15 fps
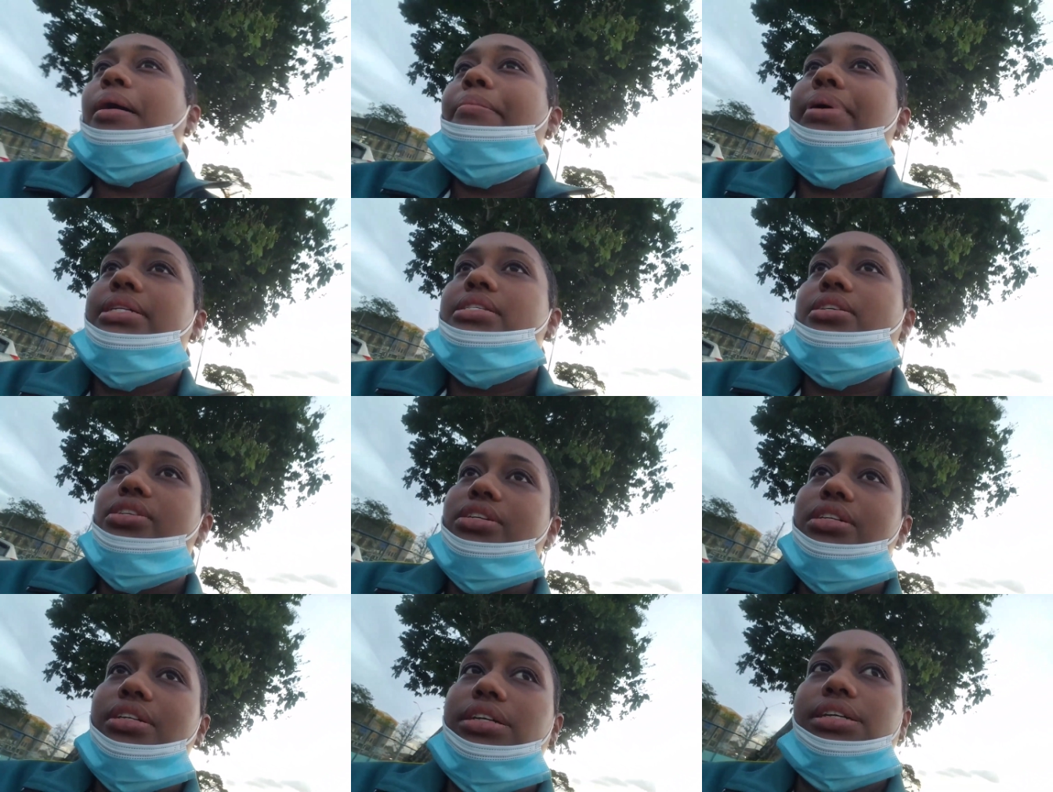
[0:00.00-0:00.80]
But you
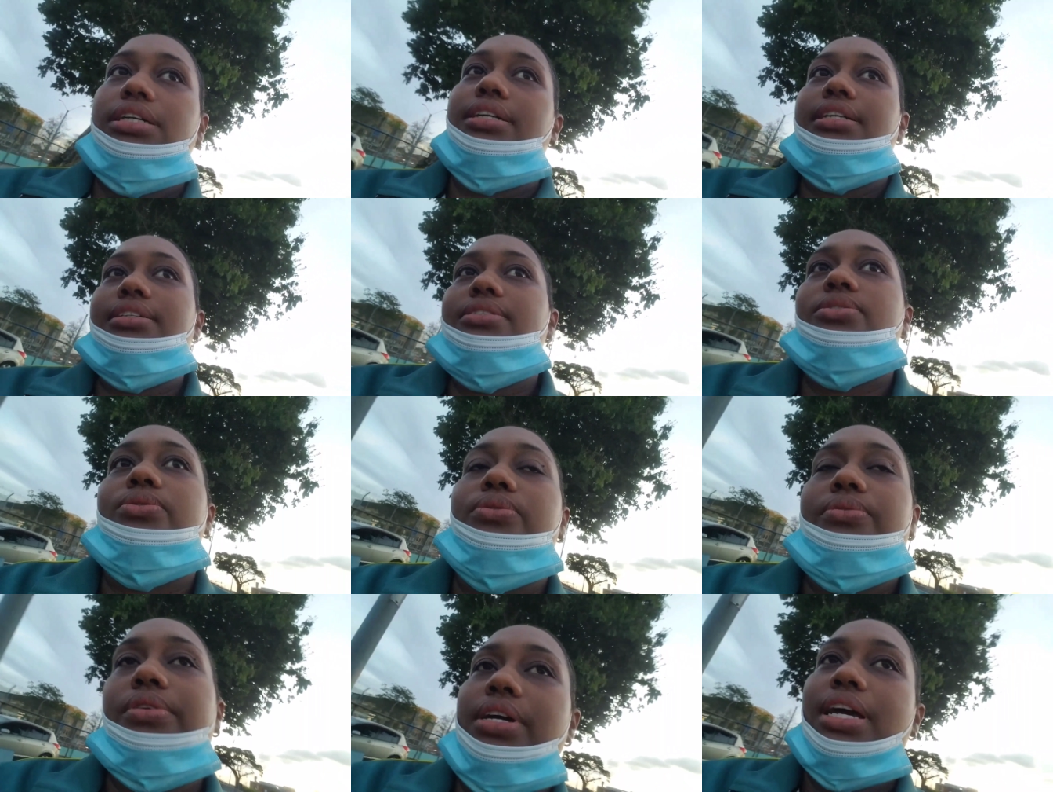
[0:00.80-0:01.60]
know,
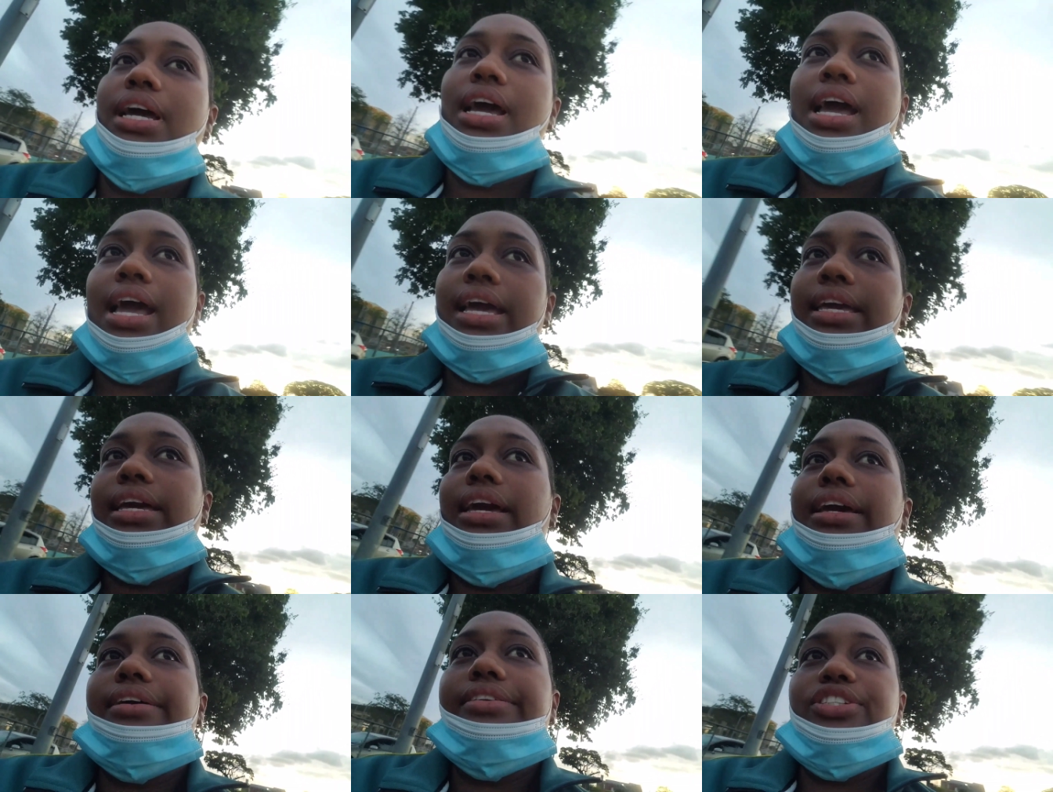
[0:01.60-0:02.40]
so
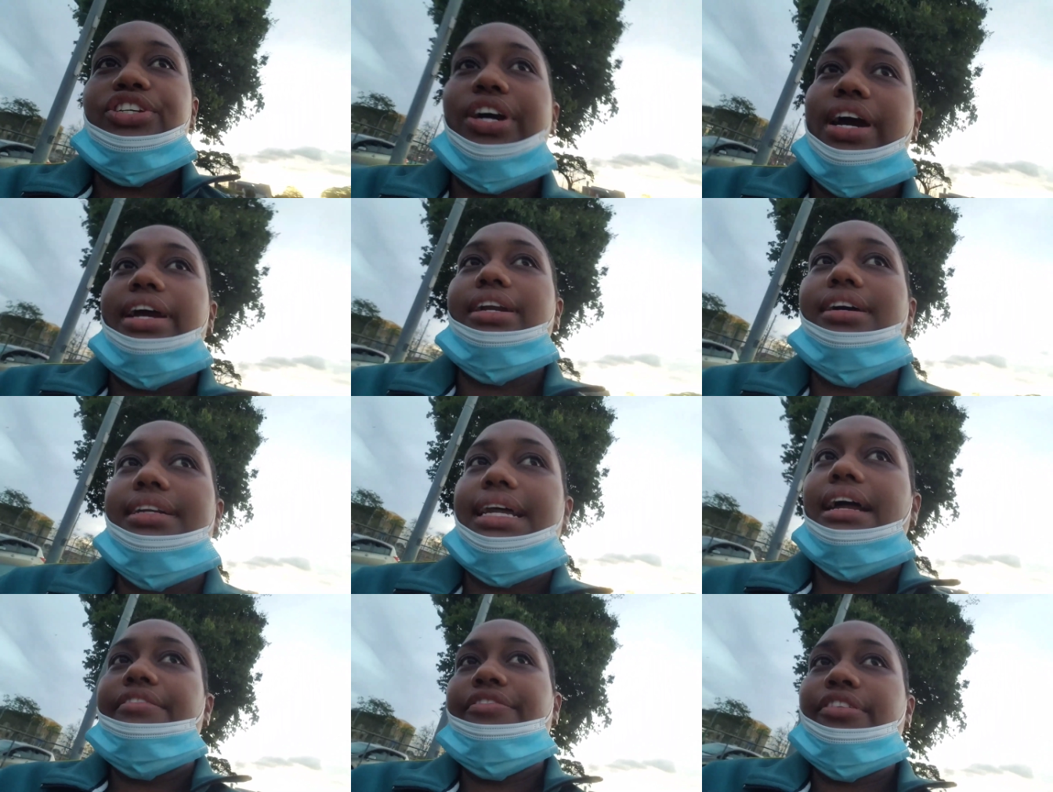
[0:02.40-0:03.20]
you get trying
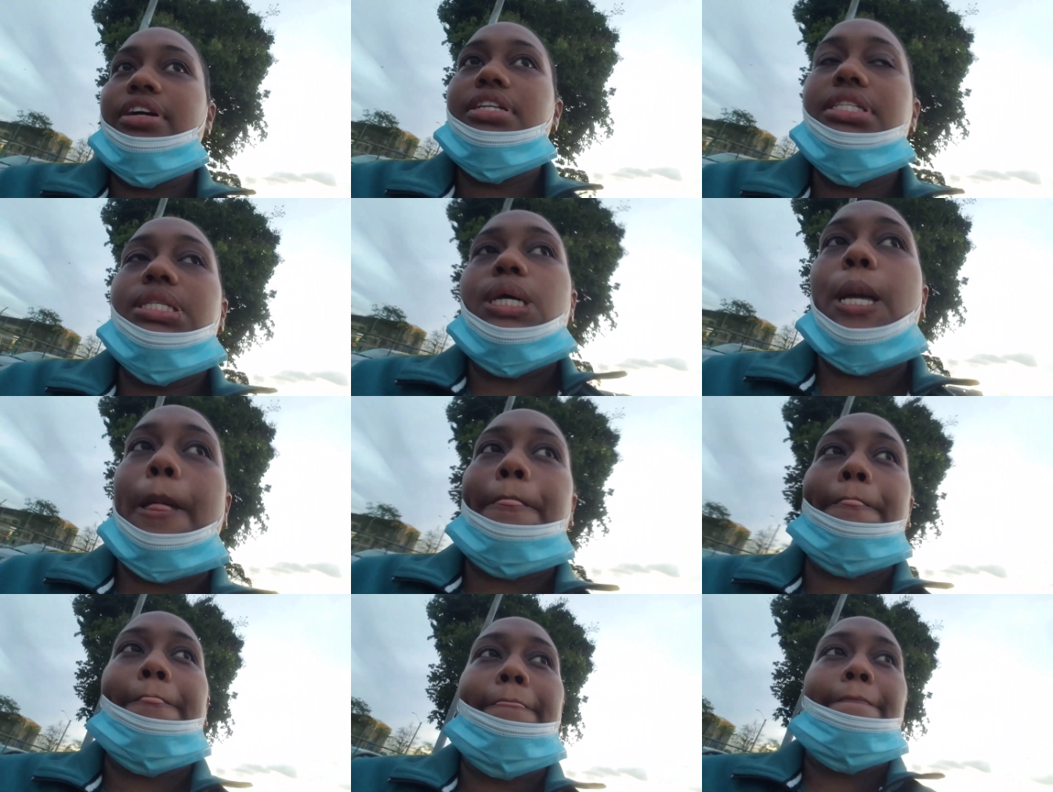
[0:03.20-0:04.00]
on that front
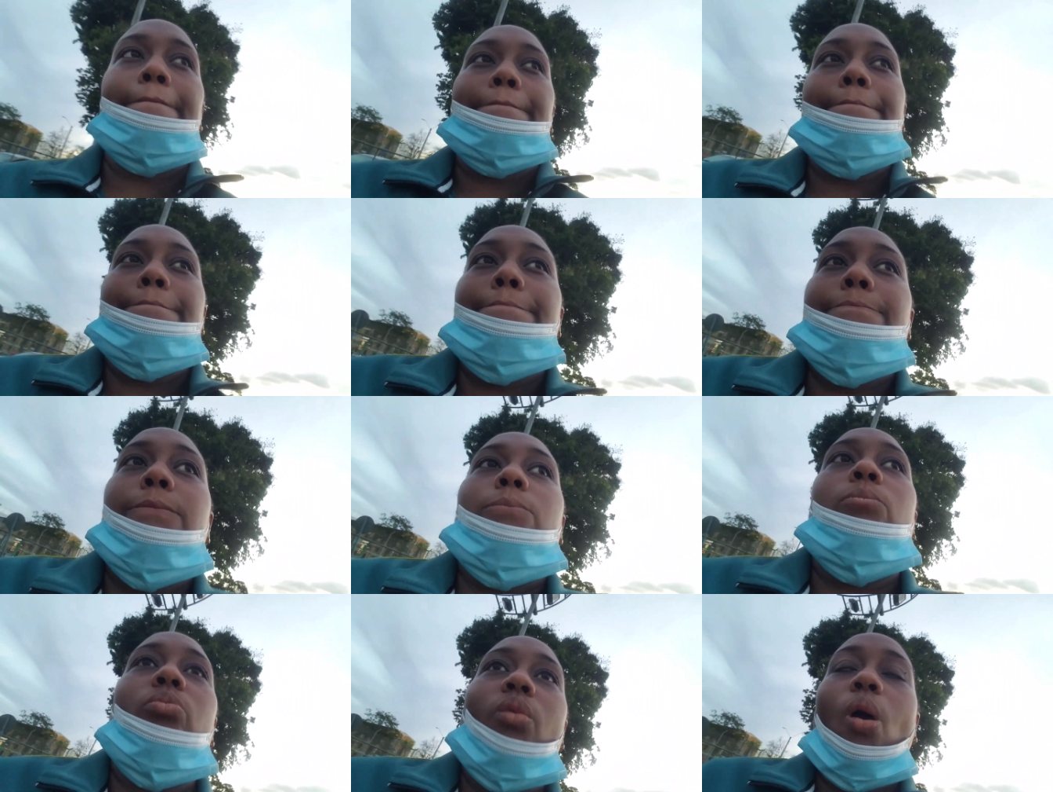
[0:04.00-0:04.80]

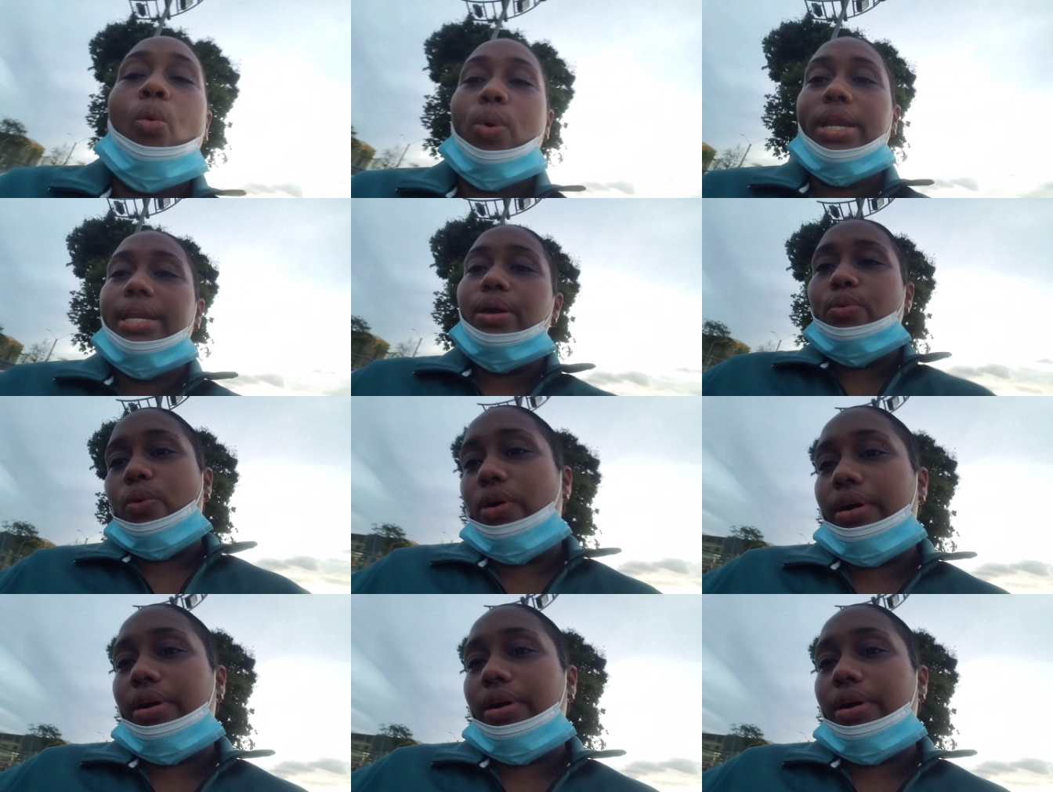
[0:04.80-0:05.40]
with the